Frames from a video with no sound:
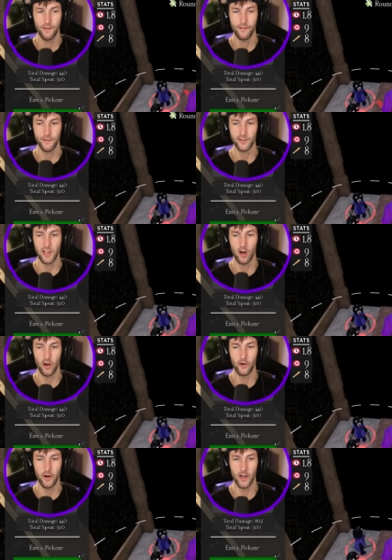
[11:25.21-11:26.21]

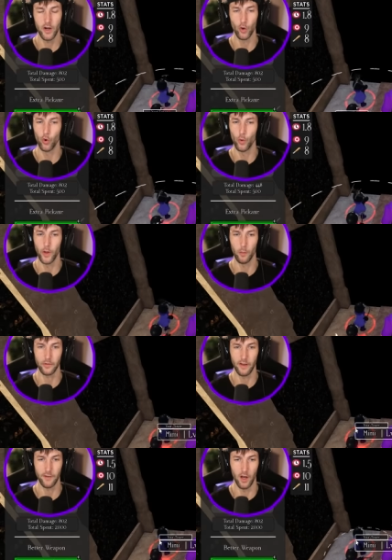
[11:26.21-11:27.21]
1500. Ooh, we
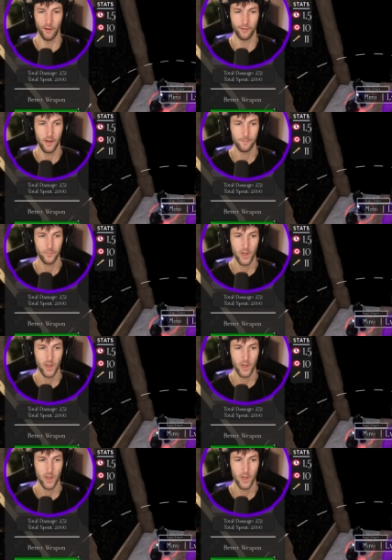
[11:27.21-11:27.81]
almost have enough.